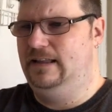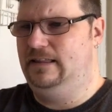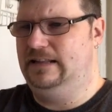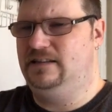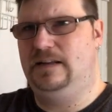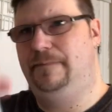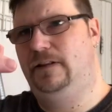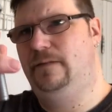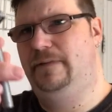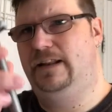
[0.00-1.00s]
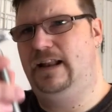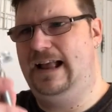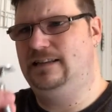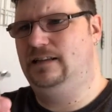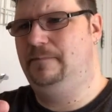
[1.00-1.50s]
that's dipping them in an
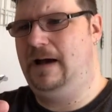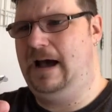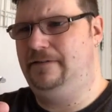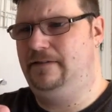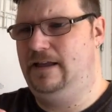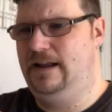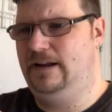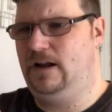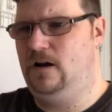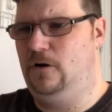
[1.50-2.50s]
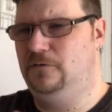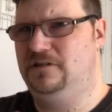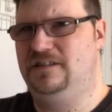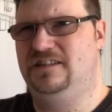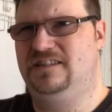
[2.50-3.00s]
acid bath and it
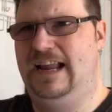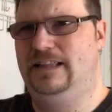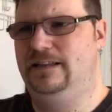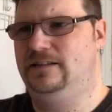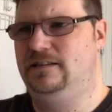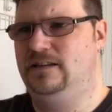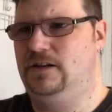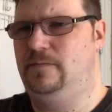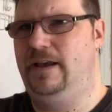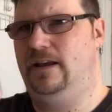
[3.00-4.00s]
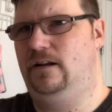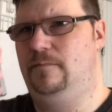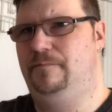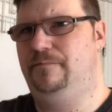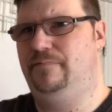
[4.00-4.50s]
coats the stainless to make it
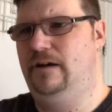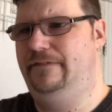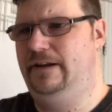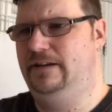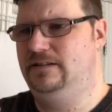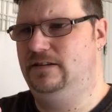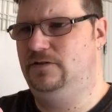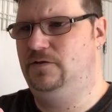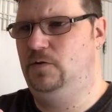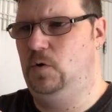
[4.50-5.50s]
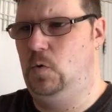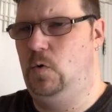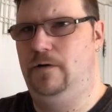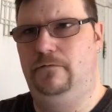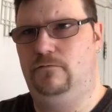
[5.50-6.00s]
impervious
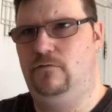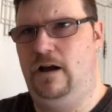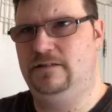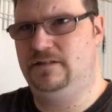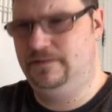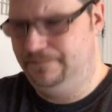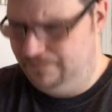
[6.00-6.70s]
to rust.